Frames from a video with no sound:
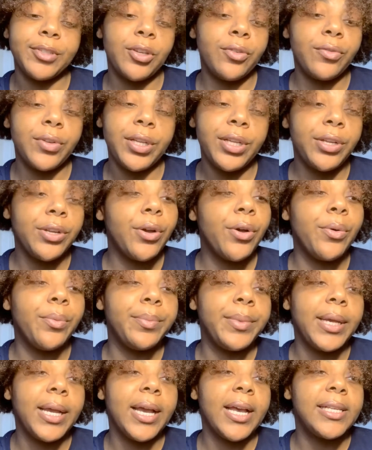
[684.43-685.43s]
You really don't,
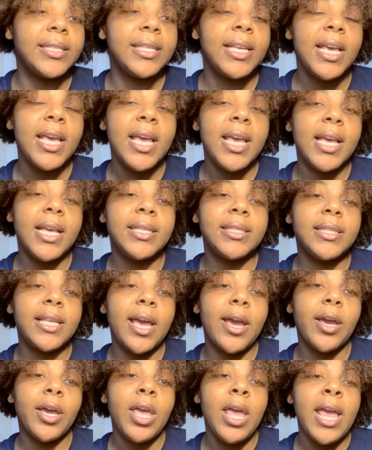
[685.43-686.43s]
because
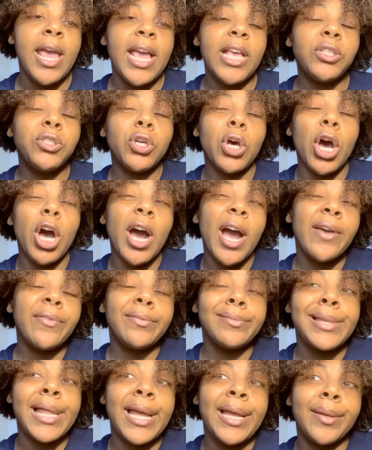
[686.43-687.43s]
it's hard. I
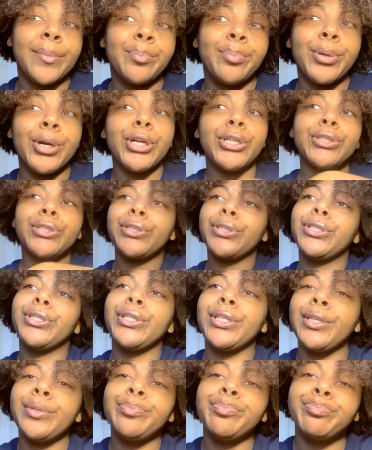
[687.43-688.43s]
feel like
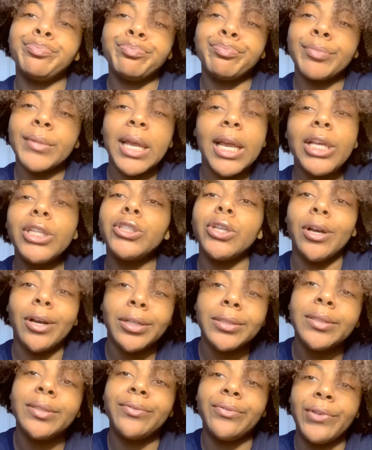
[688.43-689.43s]
personally, it's
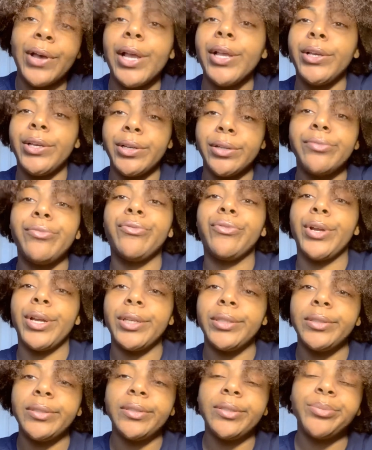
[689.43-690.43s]
hard to find good
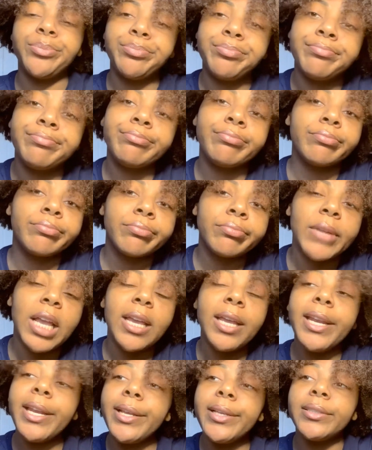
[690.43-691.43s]
friends.
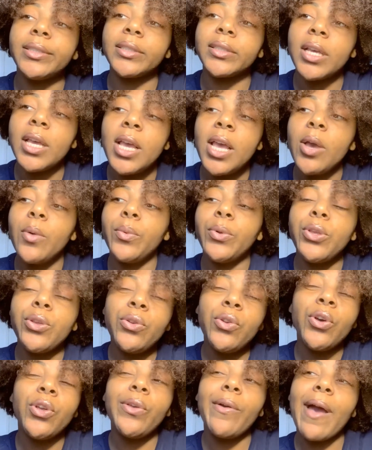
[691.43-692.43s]
It is. When
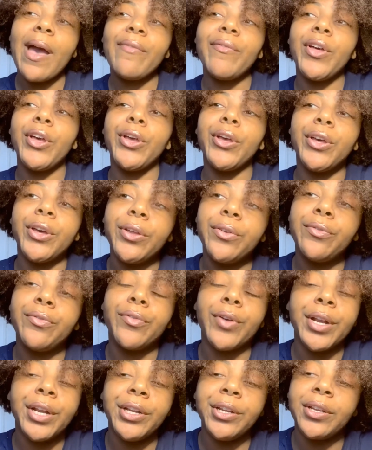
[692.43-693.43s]
you know you have a good
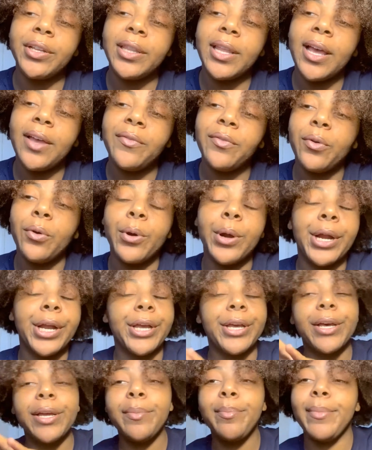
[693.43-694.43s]
friend in your life, or
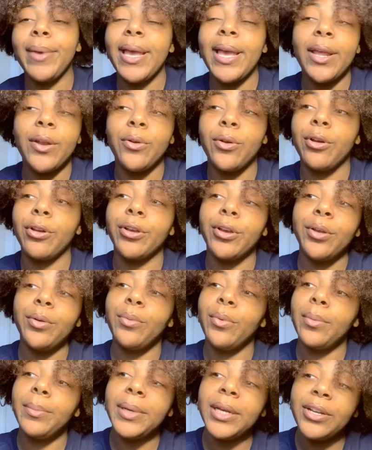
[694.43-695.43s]
a good man or a good
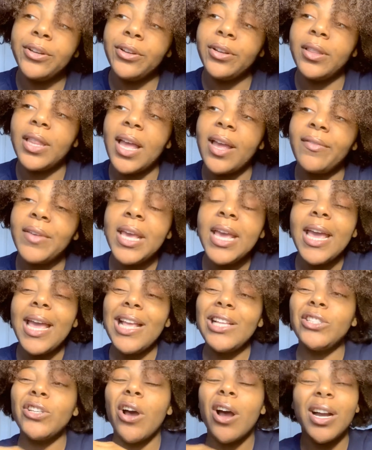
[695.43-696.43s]
woman in your life,
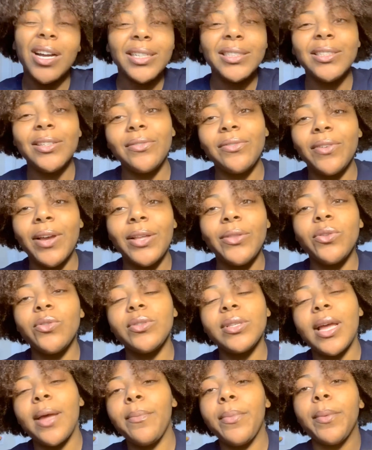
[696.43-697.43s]
it's hard to find
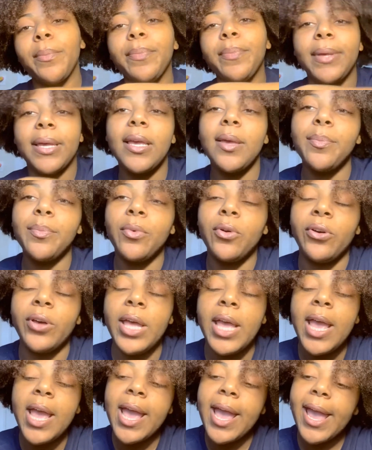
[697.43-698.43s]
those type of people.
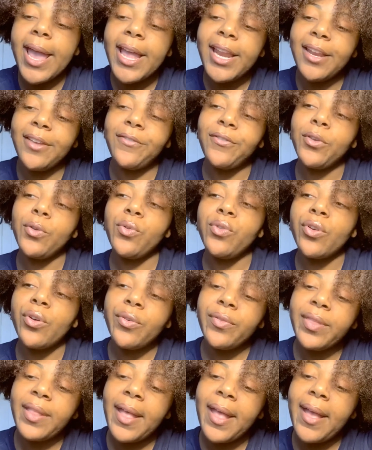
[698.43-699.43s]
And if you
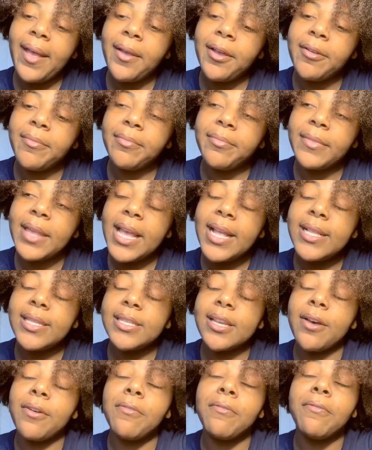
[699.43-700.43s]
know that it's
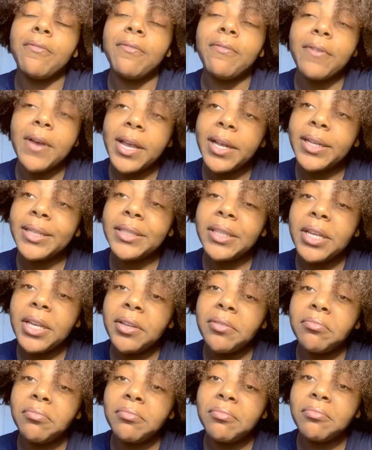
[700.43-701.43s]

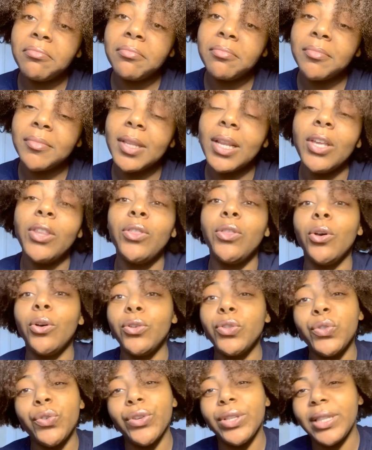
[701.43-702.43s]
affecting
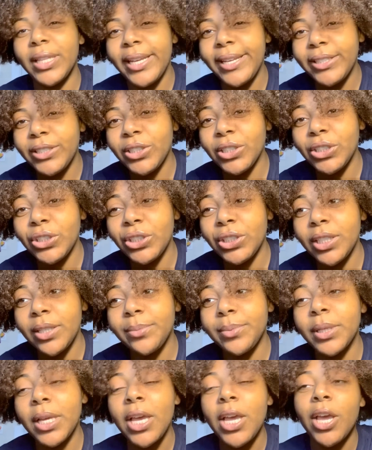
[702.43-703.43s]
those
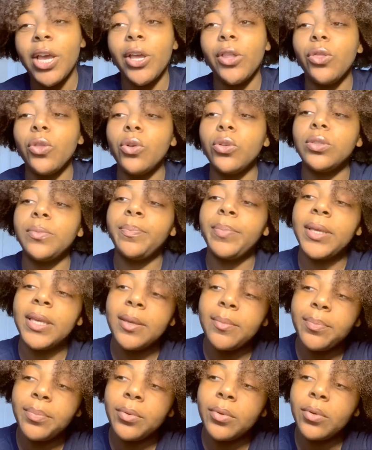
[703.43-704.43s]
relationships and those
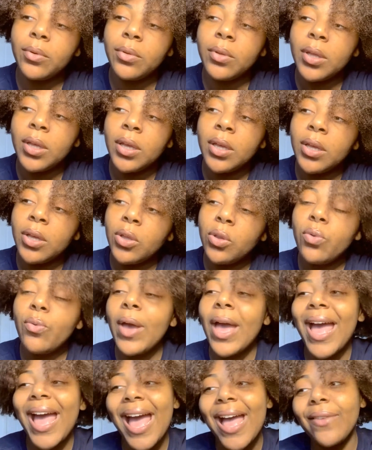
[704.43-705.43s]
people, you
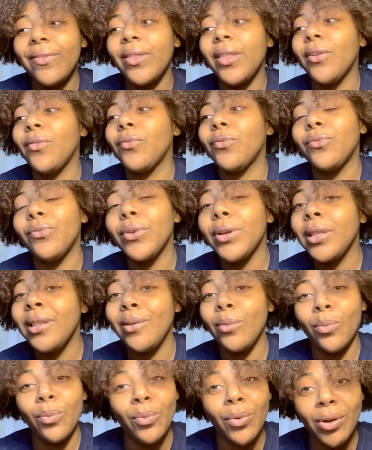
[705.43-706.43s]
have to really
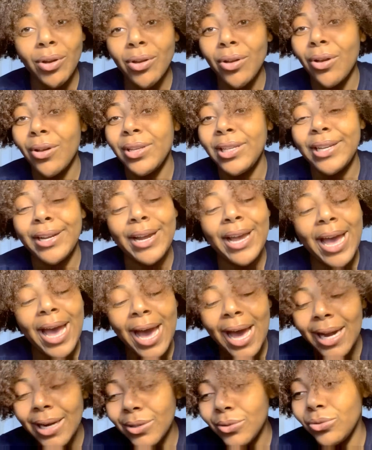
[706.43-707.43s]
work on your
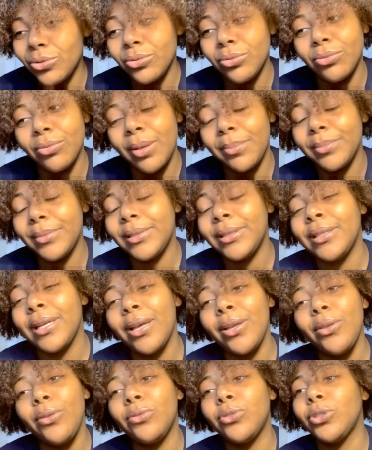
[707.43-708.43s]
attitude. I'm
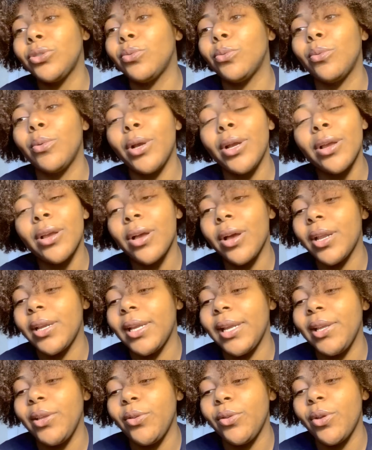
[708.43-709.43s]
telling you, just work on
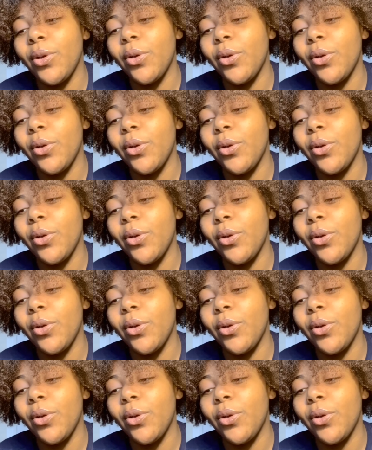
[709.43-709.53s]
it,